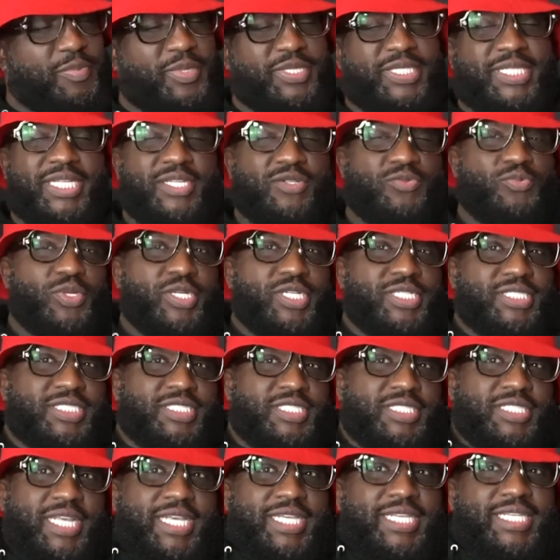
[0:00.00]
But then
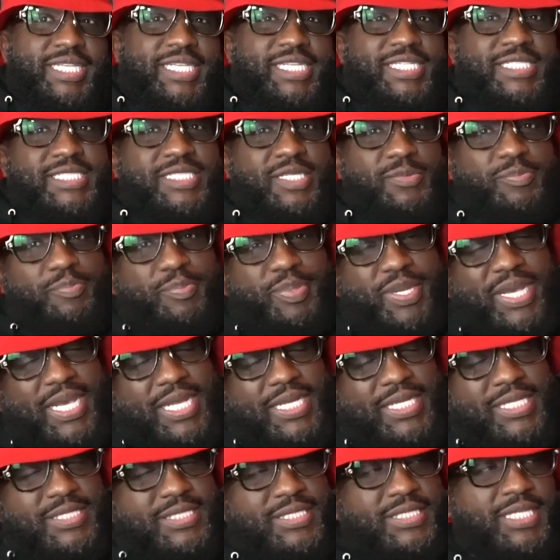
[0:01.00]
where's like it's a
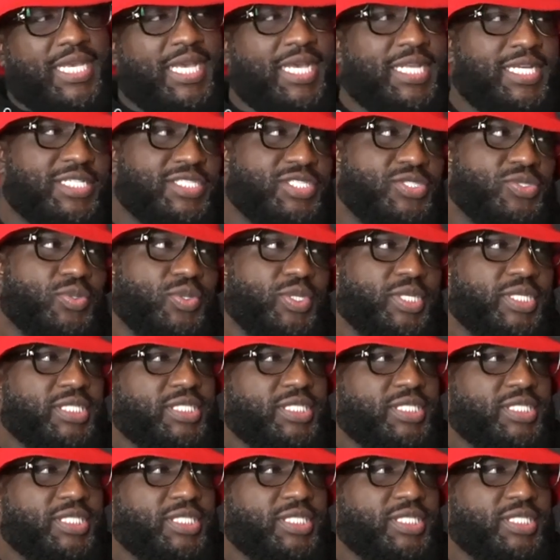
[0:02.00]
balance. It has to be sort a